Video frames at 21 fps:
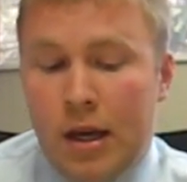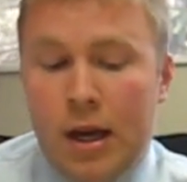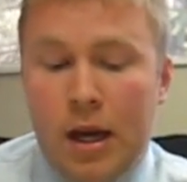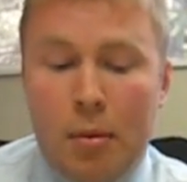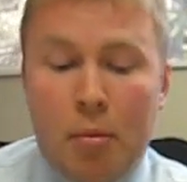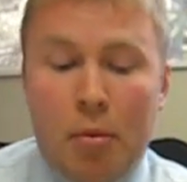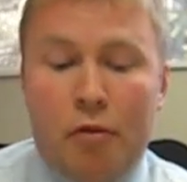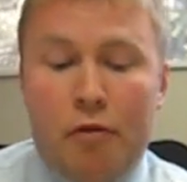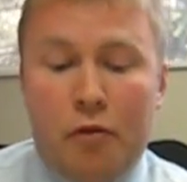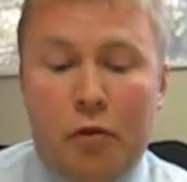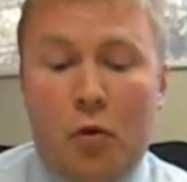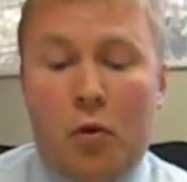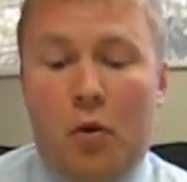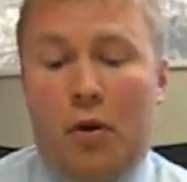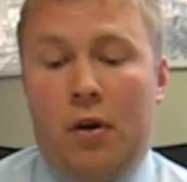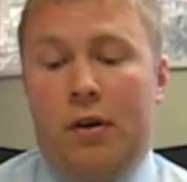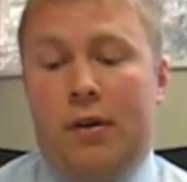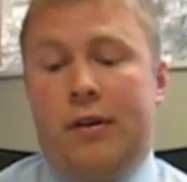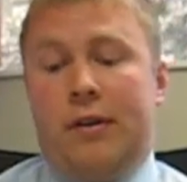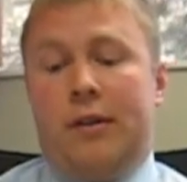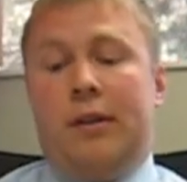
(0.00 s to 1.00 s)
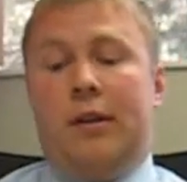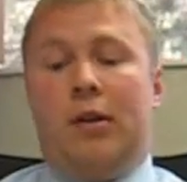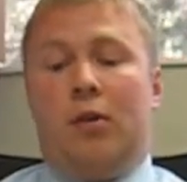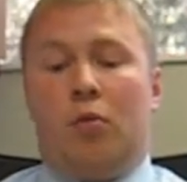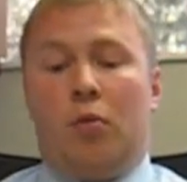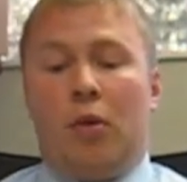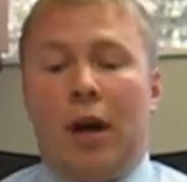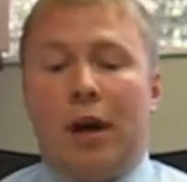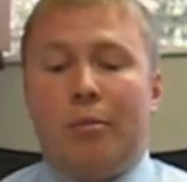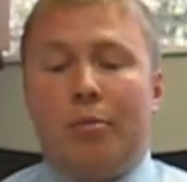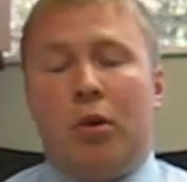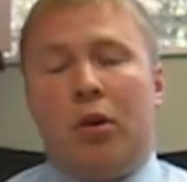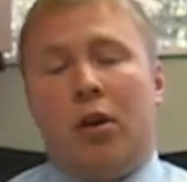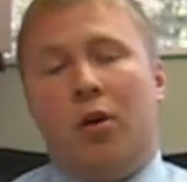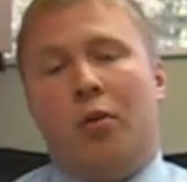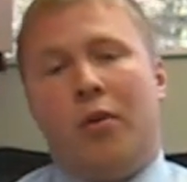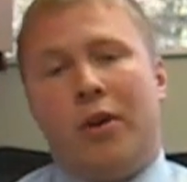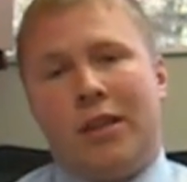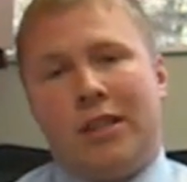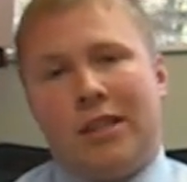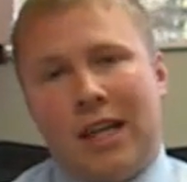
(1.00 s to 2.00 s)
Number 4, Ron
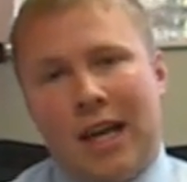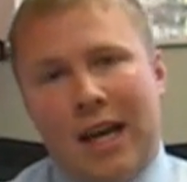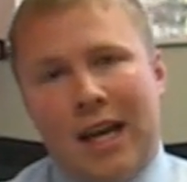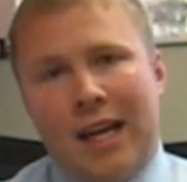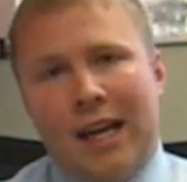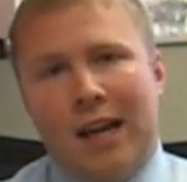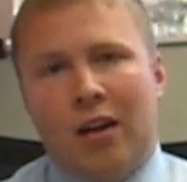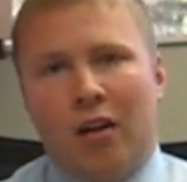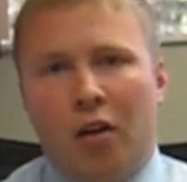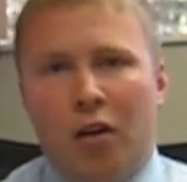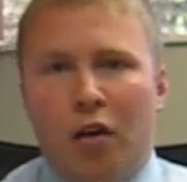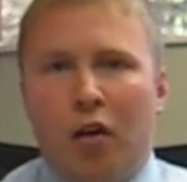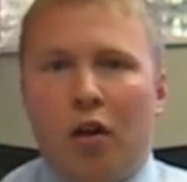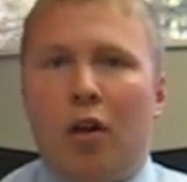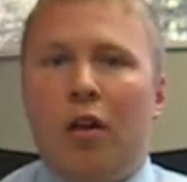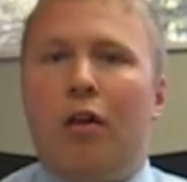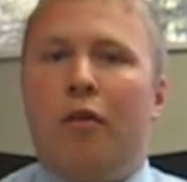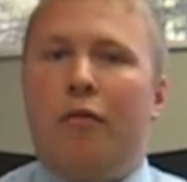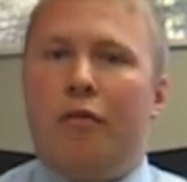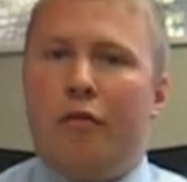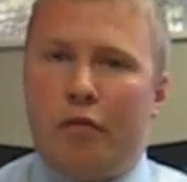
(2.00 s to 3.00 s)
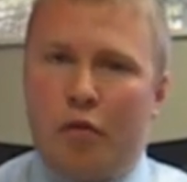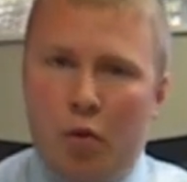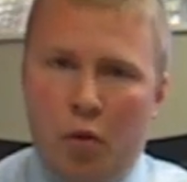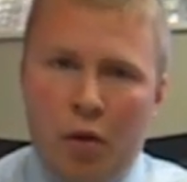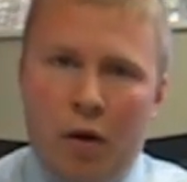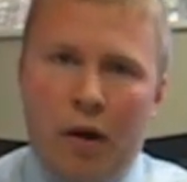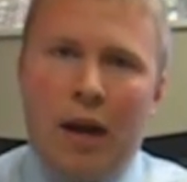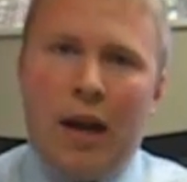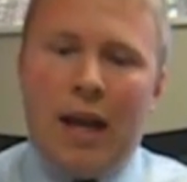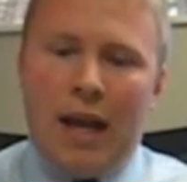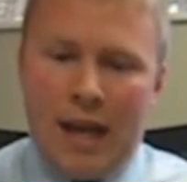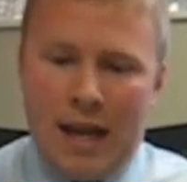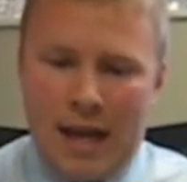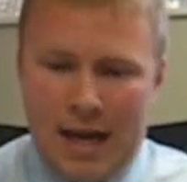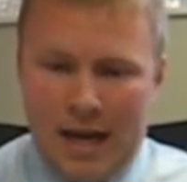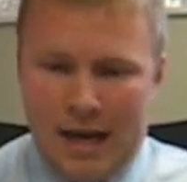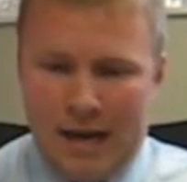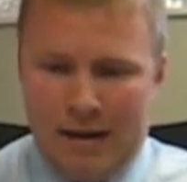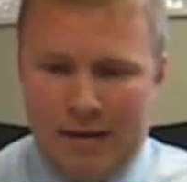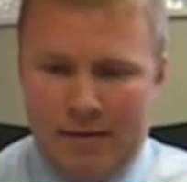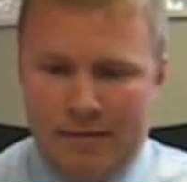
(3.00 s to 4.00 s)
Paul wants to end all foreign
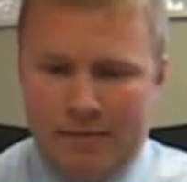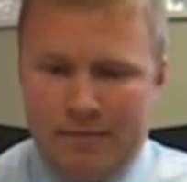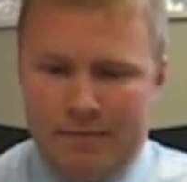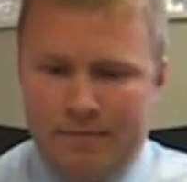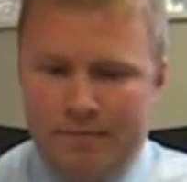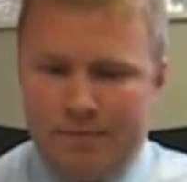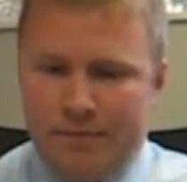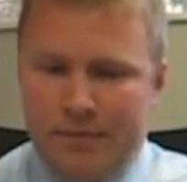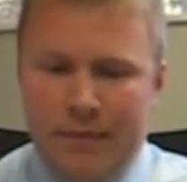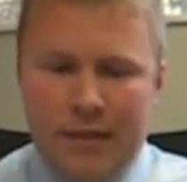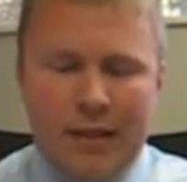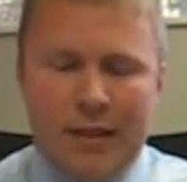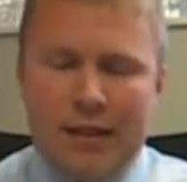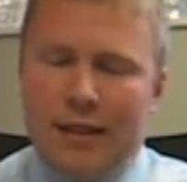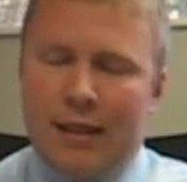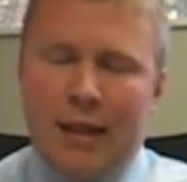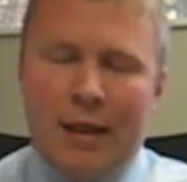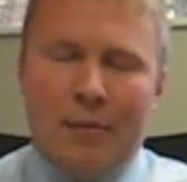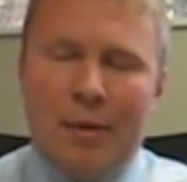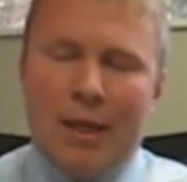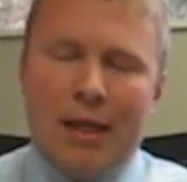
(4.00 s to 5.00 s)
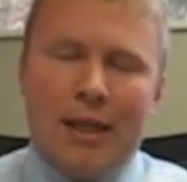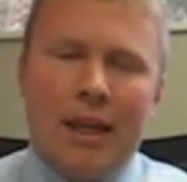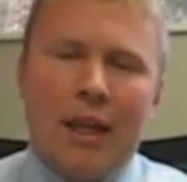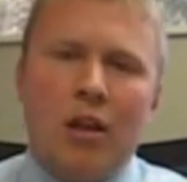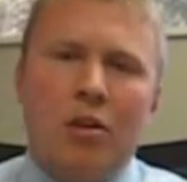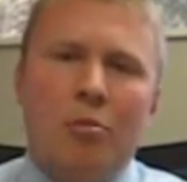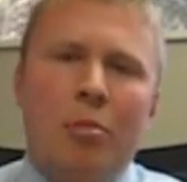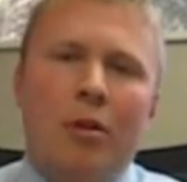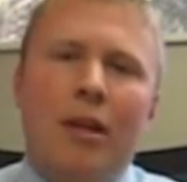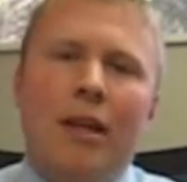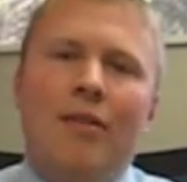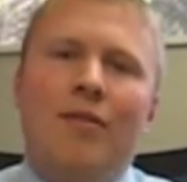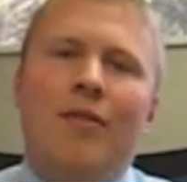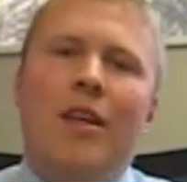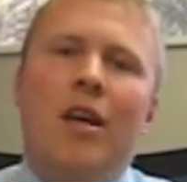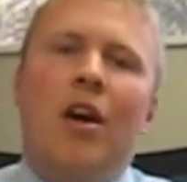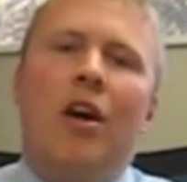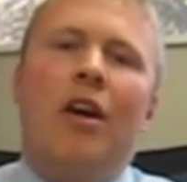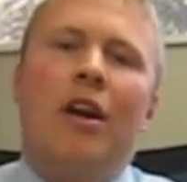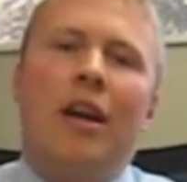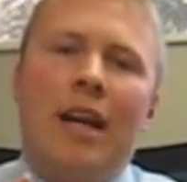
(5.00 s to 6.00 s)
aid. I mean, can you believe
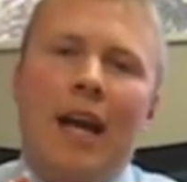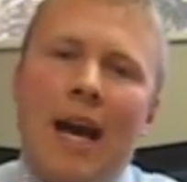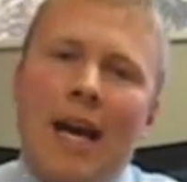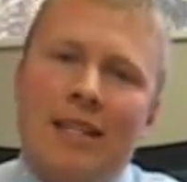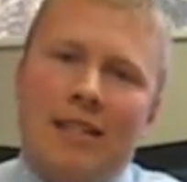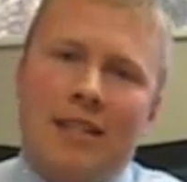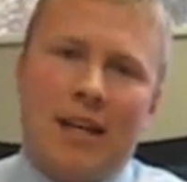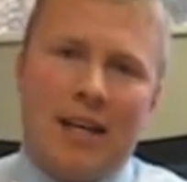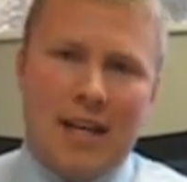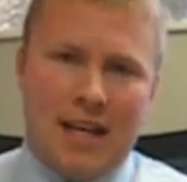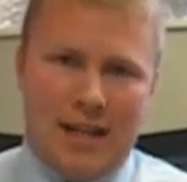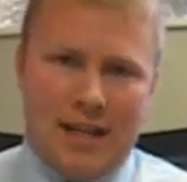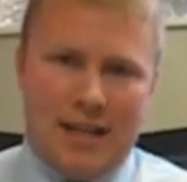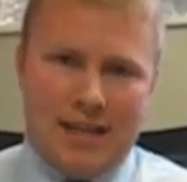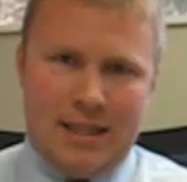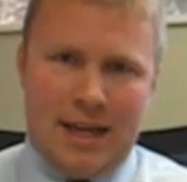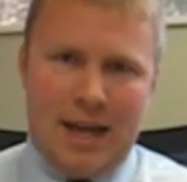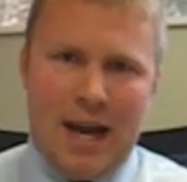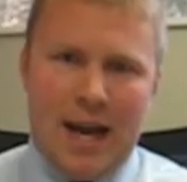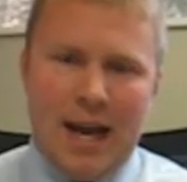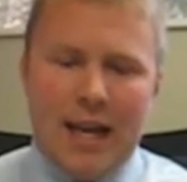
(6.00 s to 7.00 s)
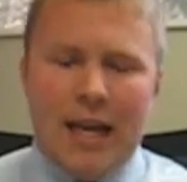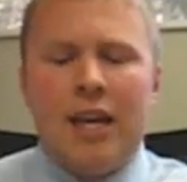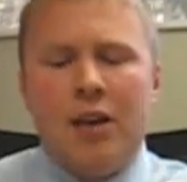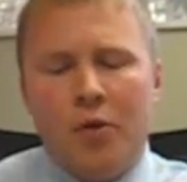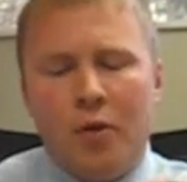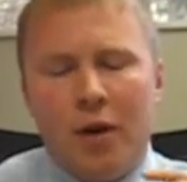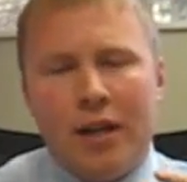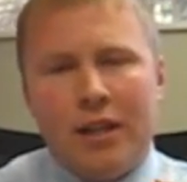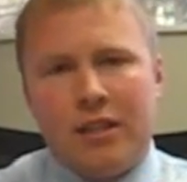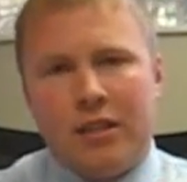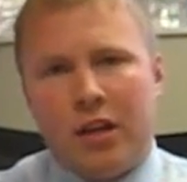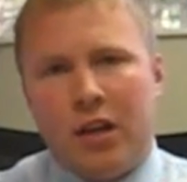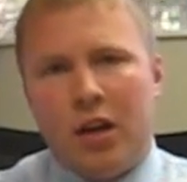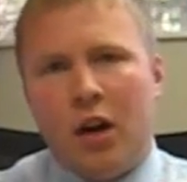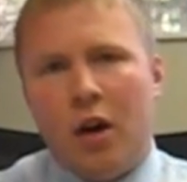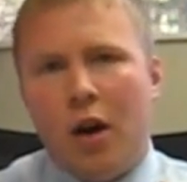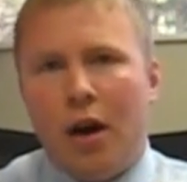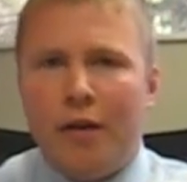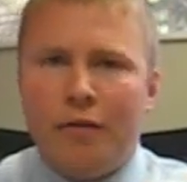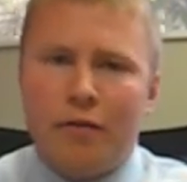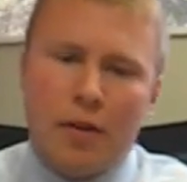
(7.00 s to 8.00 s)
the audacity of this guy? He wants to
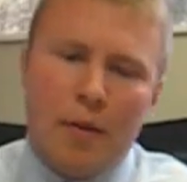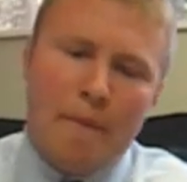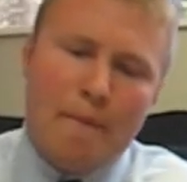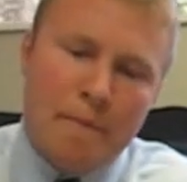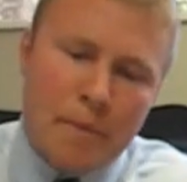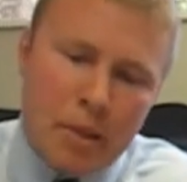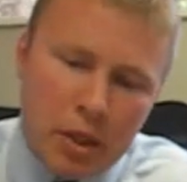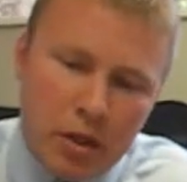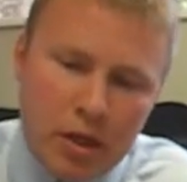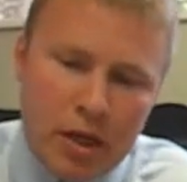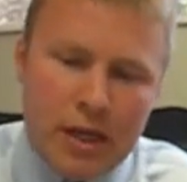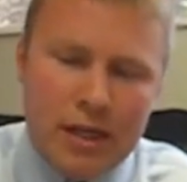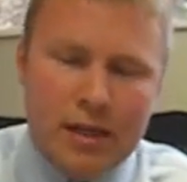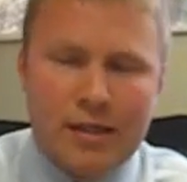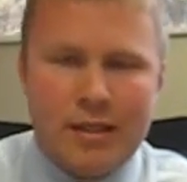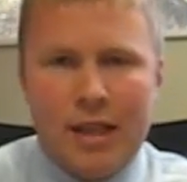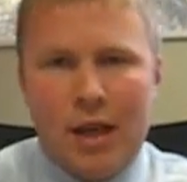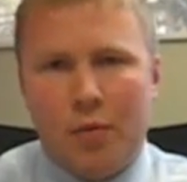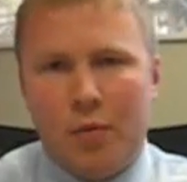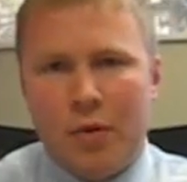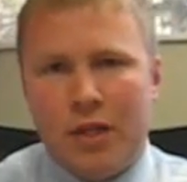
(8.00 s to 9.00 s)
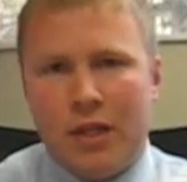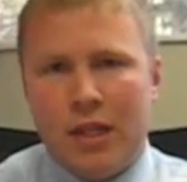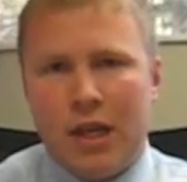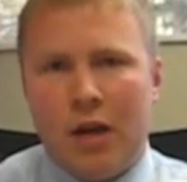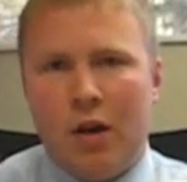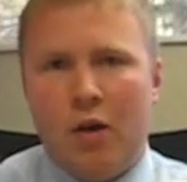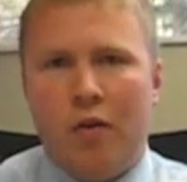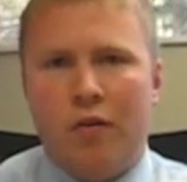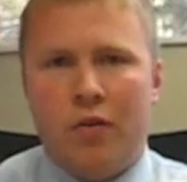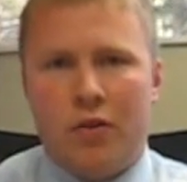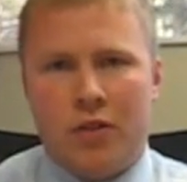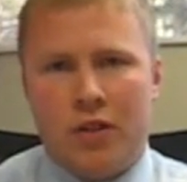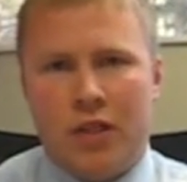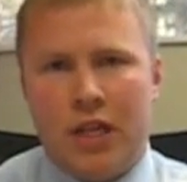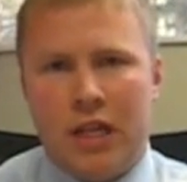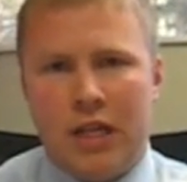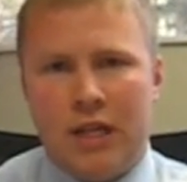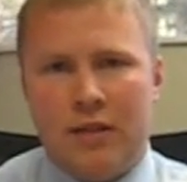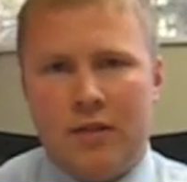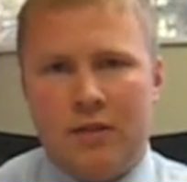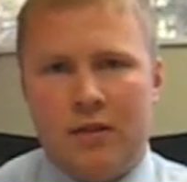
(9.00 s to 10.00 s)
cut off the billions that we send
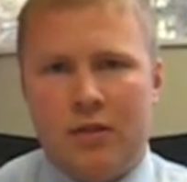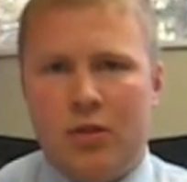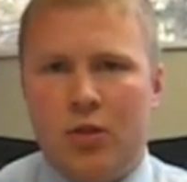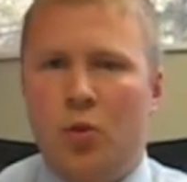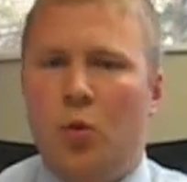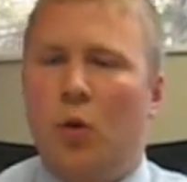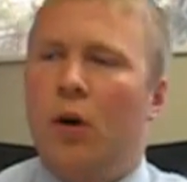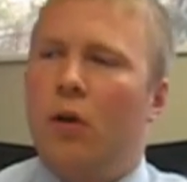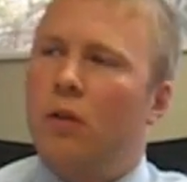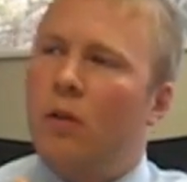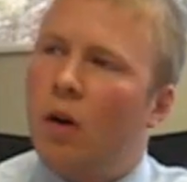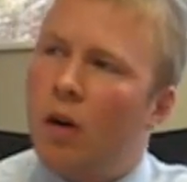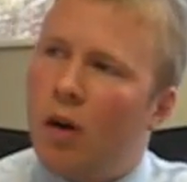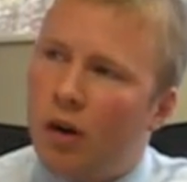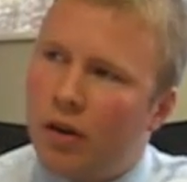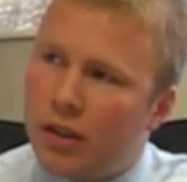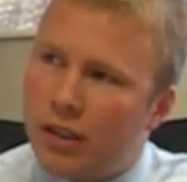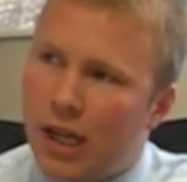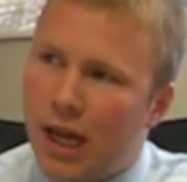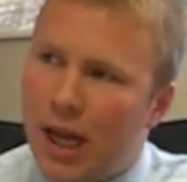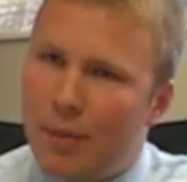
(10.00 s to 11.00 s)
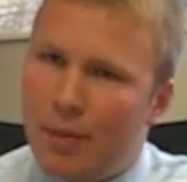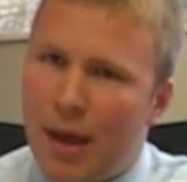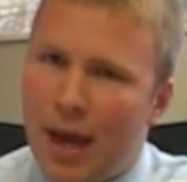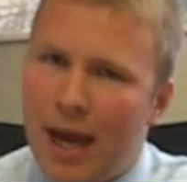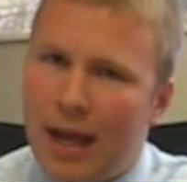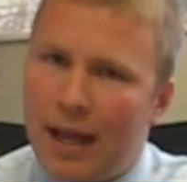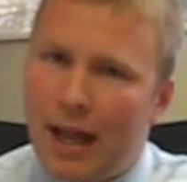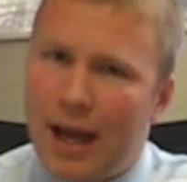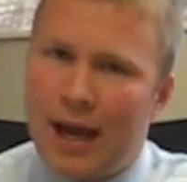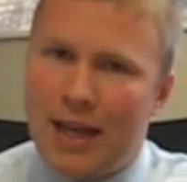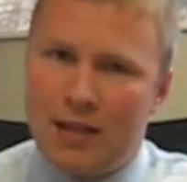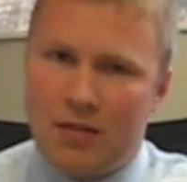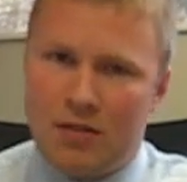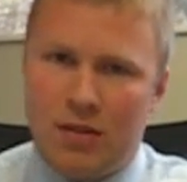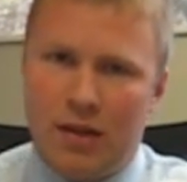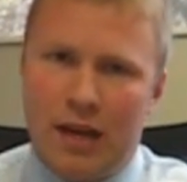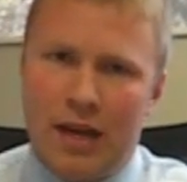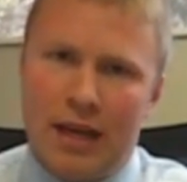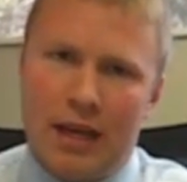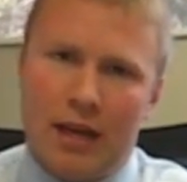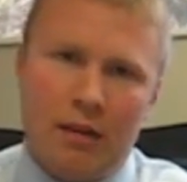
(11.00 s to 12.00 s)
overseas to our longtime allies
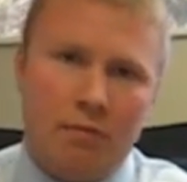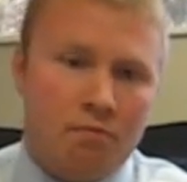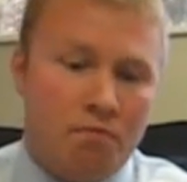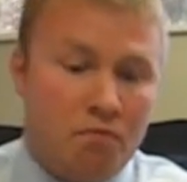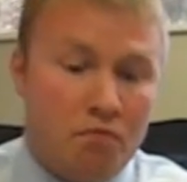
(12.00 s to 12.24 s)
like